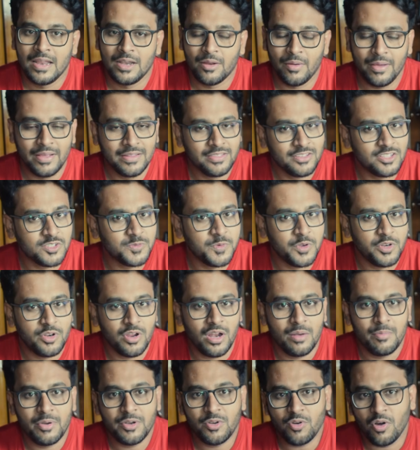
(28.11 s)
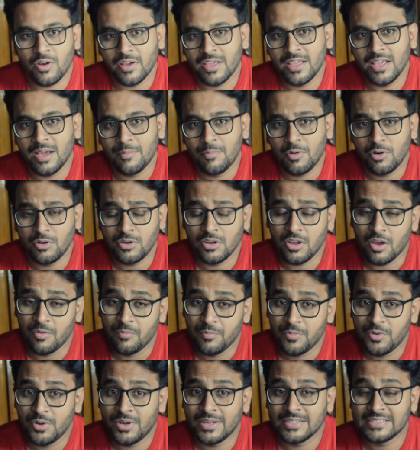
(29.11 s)
Now, in this video, I'll be talking about
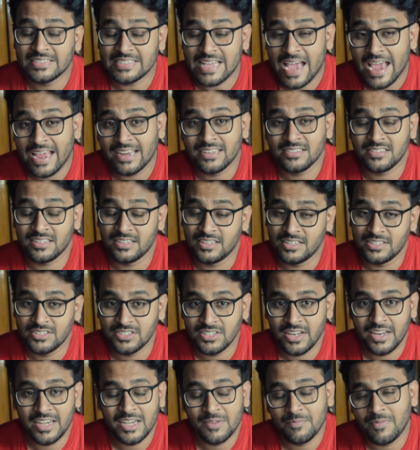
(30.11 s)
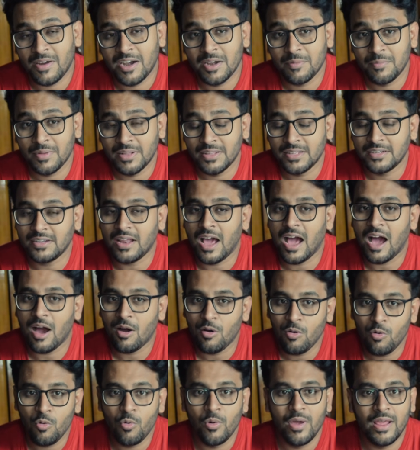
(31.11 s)
Computer Science and Engineering Department, that
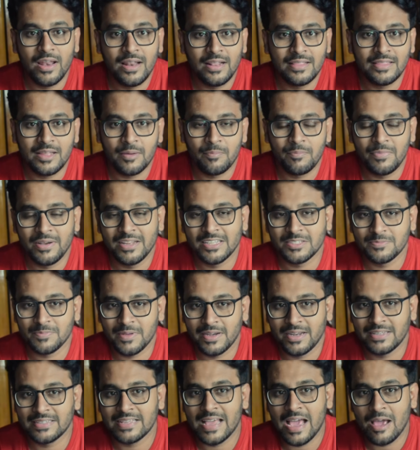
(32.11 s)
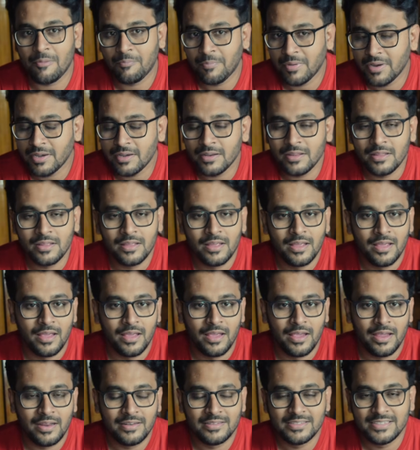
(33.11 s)
how well the placement has happened
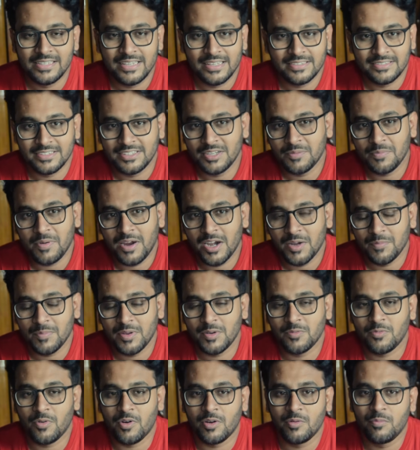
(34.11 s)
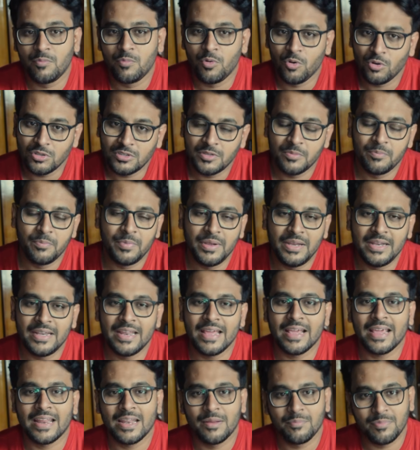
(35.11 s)
in CSE department for both
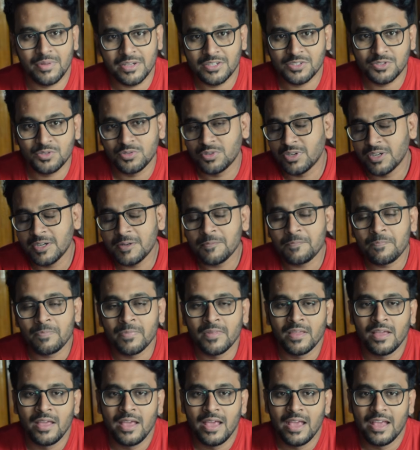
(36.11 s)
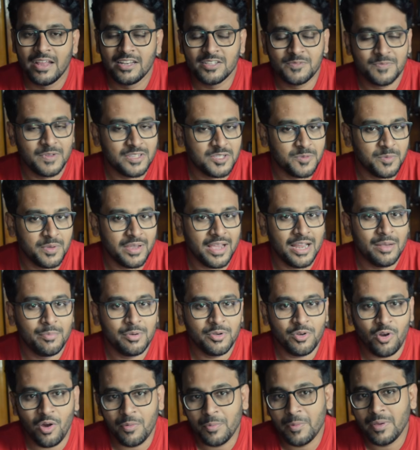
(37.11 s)
BTech and MTech students. In specific, I'll
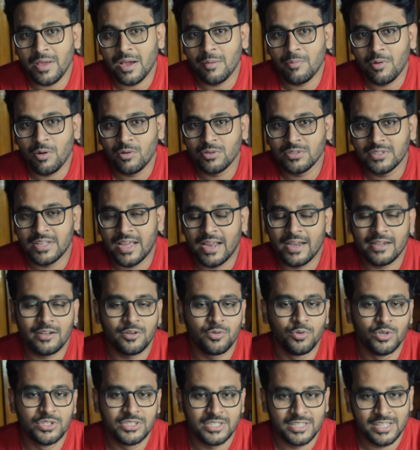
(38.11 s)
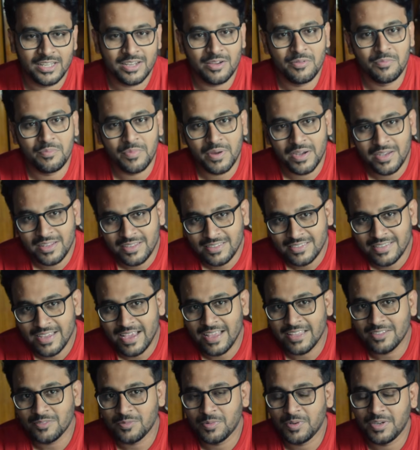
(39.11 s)
be talking about that which of the companies
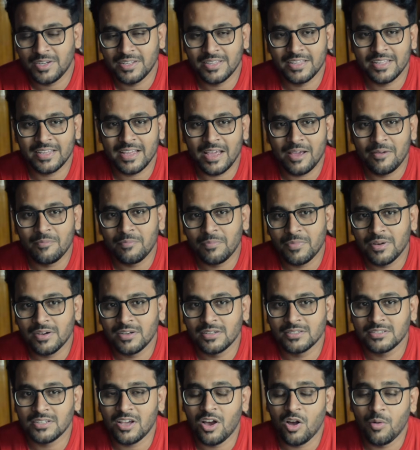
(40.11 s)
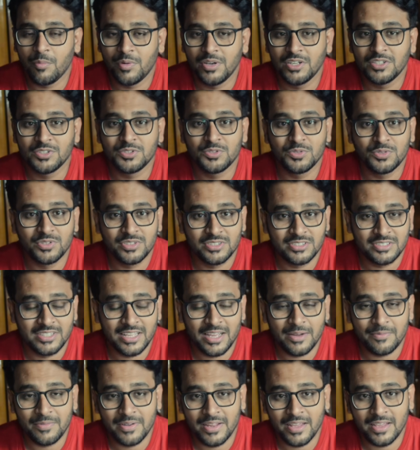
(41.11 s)
has rated the campus, how many students
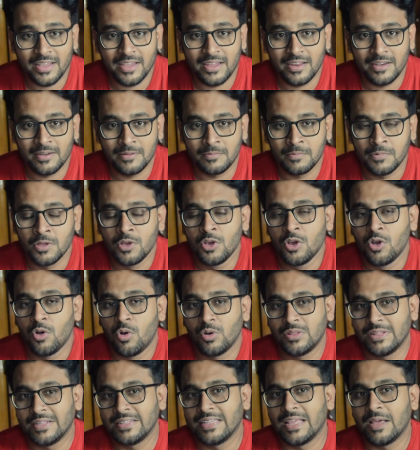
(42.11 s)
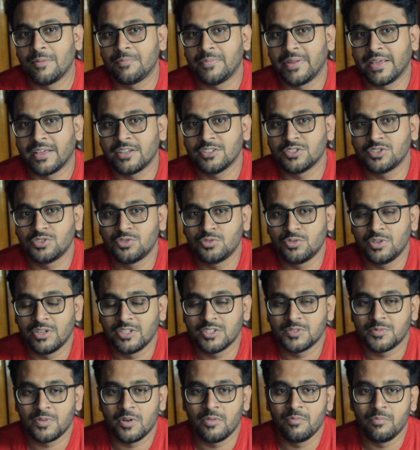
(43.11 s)
they have taken, whether they have taken
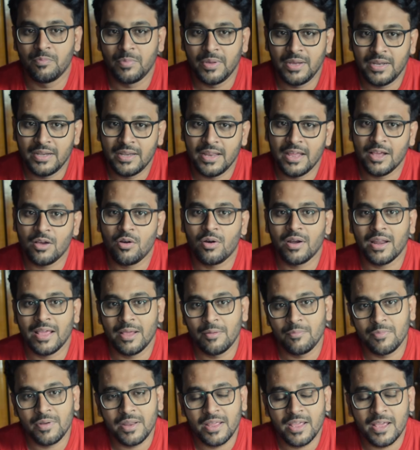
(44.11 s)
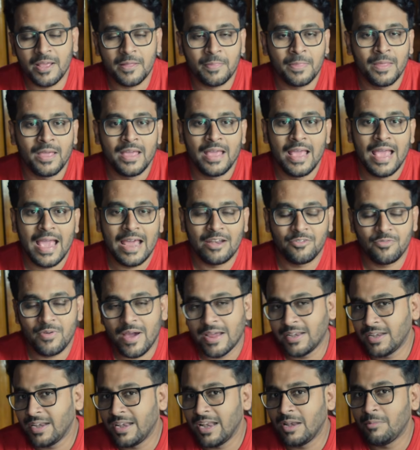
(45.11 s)
students from BTech or MTech. And
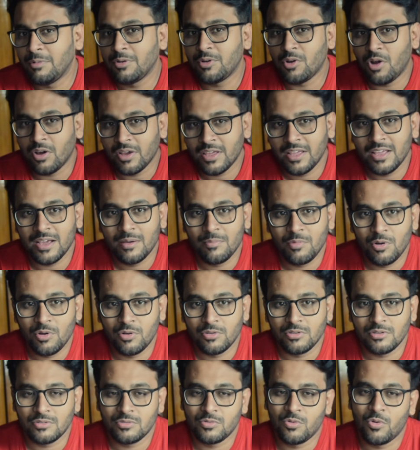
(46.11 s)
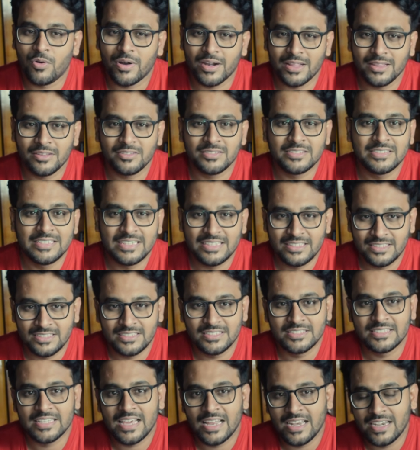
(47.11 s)
finally, I'll be talking about what are the
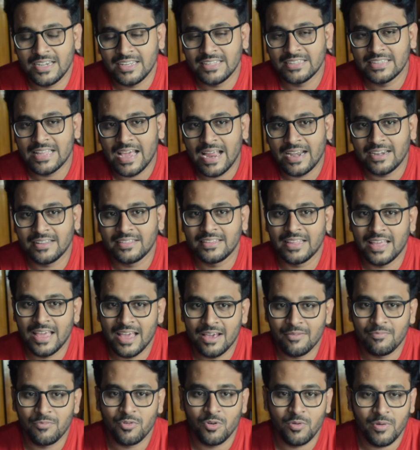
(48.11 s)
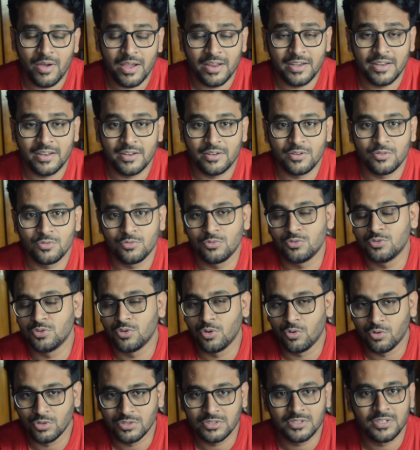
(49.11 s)
CTC salary that they have provided to
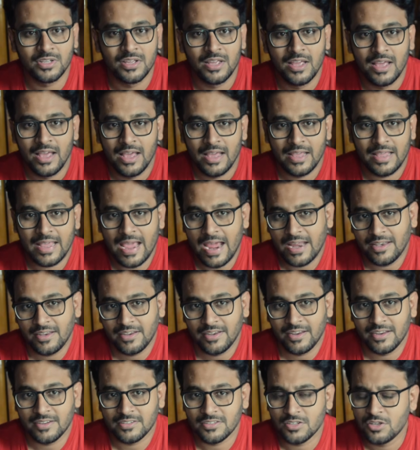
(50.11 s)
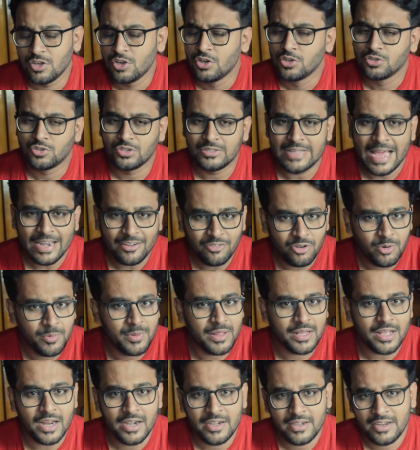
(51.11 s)
those candidates. So that will
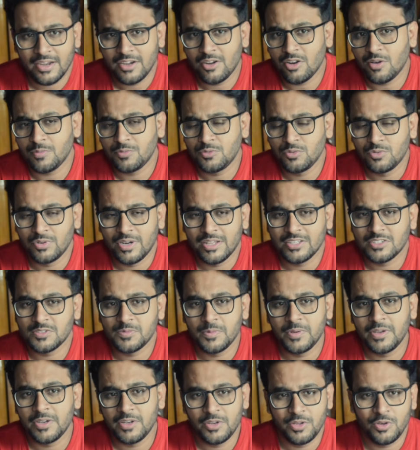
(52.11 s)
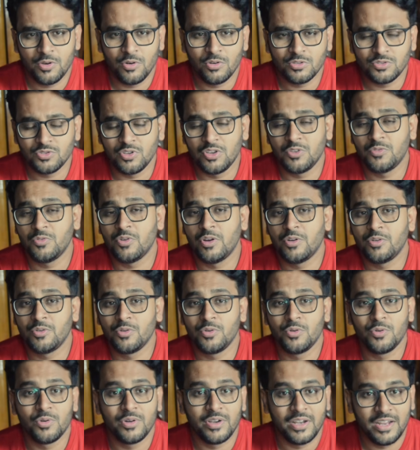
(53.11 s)
be the content of today's video. So if you want
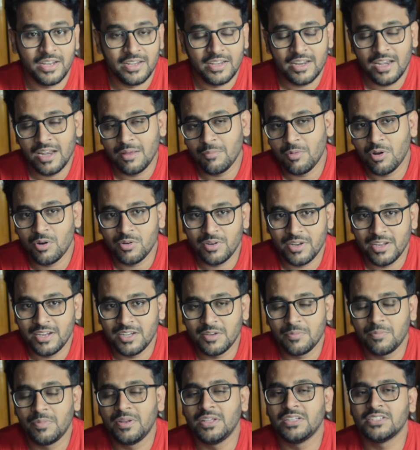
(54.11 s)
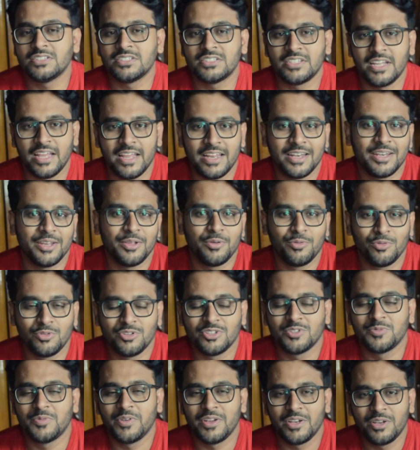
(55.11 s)
to know detail about it, please stay tuned
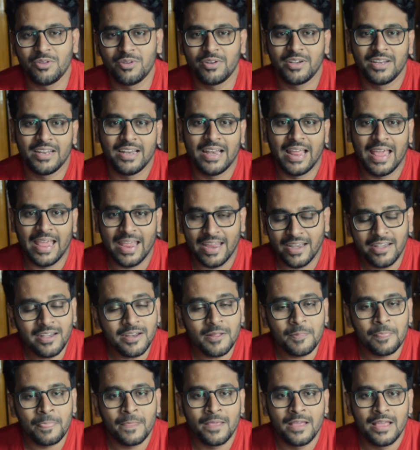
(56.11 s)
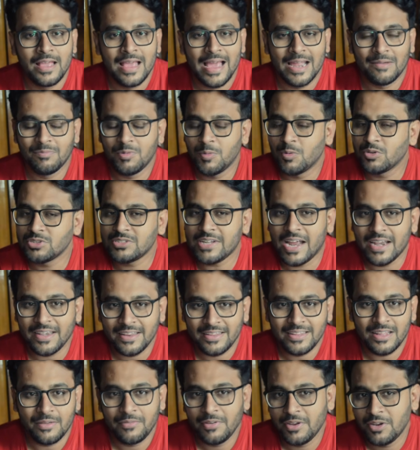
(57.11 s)
this video till end. And before
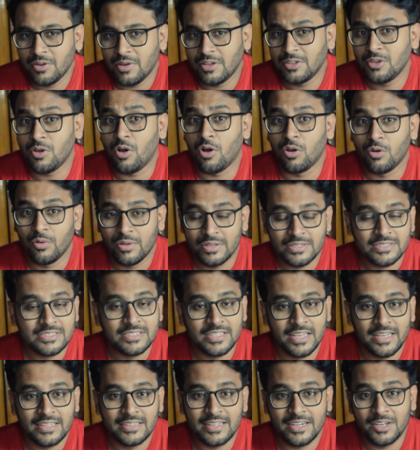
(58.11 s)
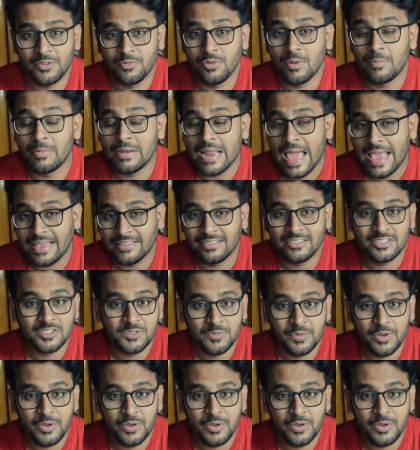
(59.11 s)
starting the video, as I always say that if you have liked this